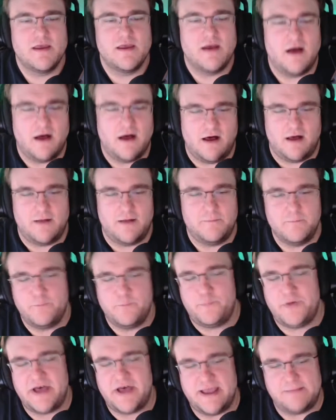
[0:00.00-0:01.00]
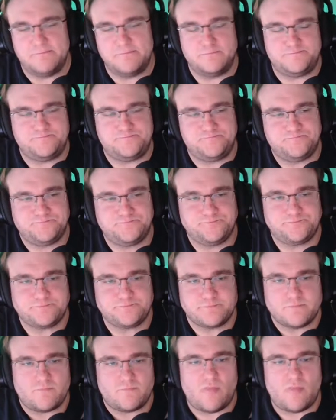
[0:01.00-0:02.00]
But
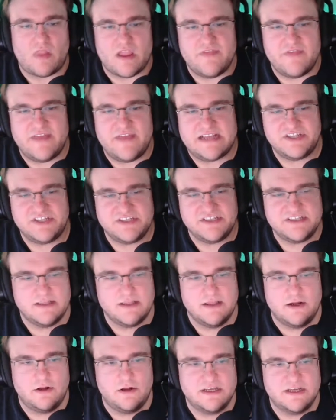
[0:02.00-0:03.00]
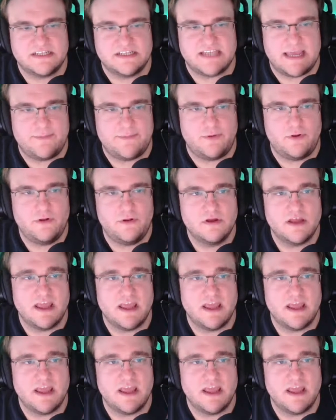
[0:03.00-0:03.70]
that's a little example.